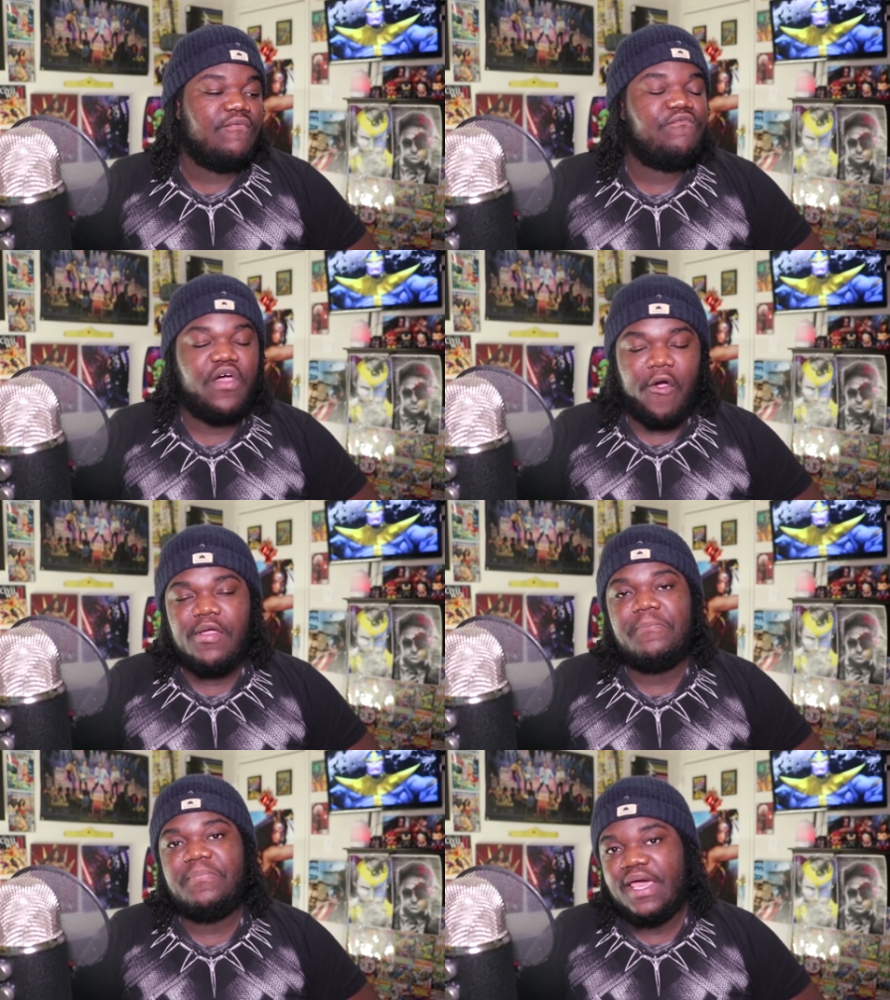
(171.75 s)

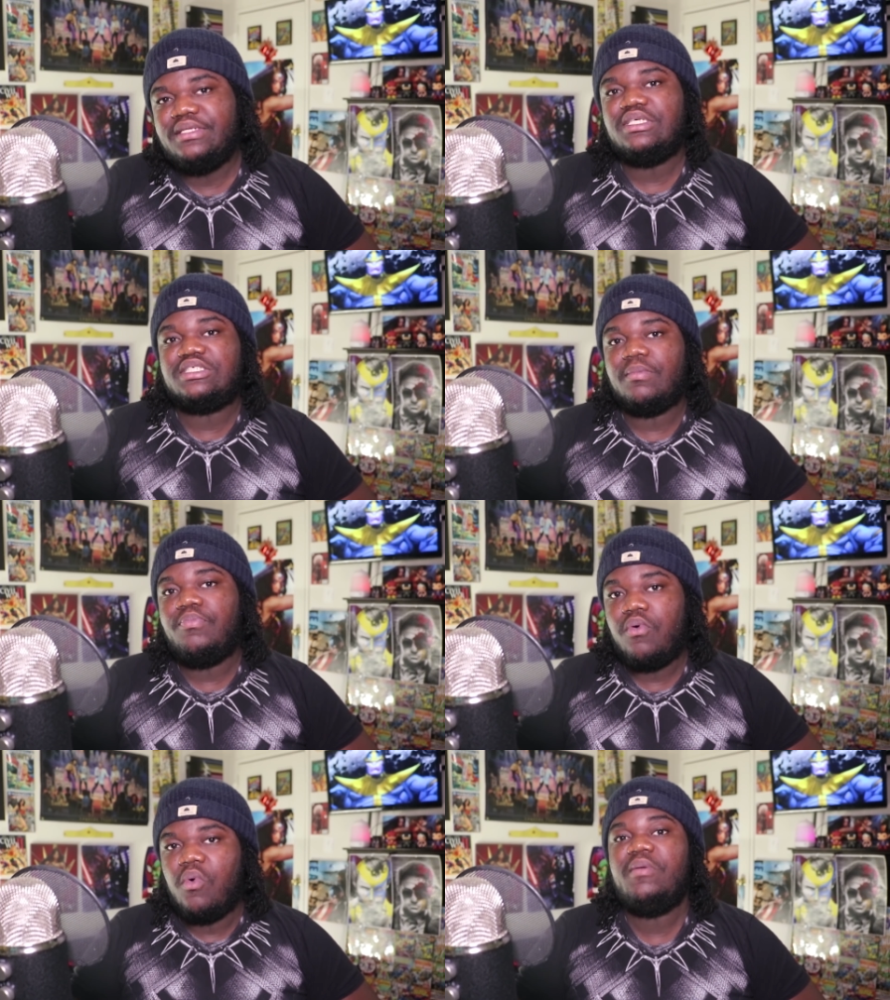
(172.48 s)
very big
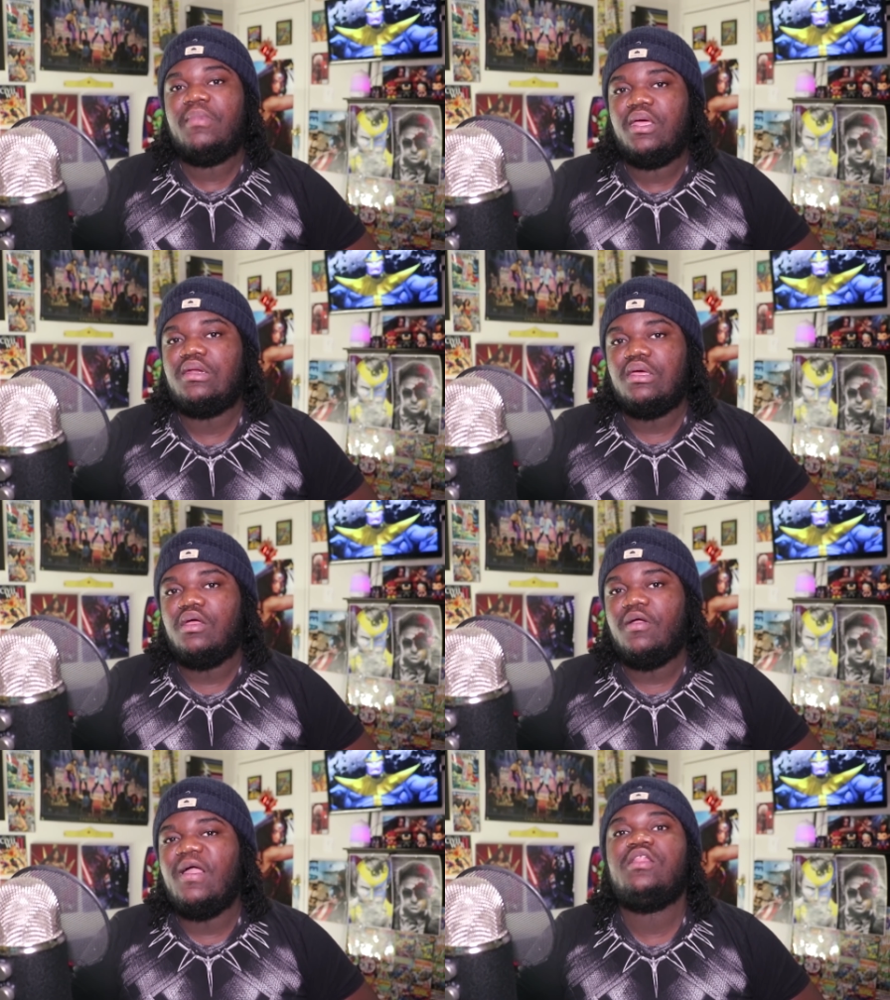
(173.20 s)
disappointment
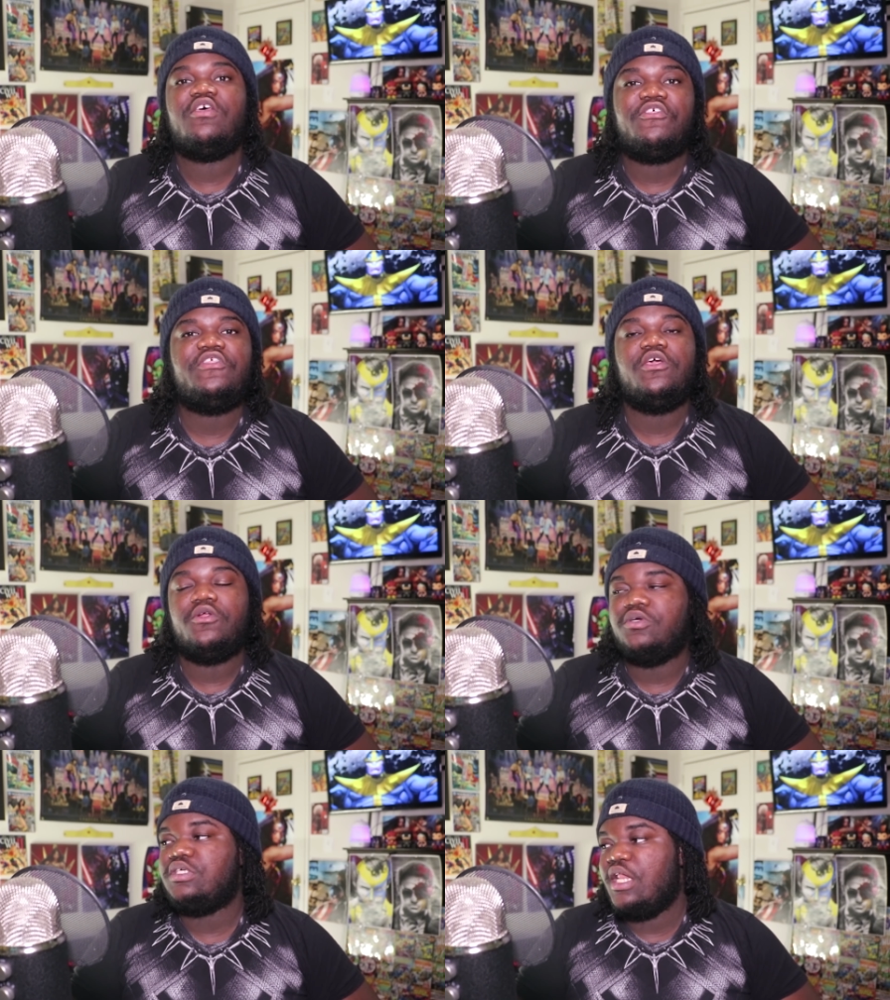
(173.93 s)
in the theaters.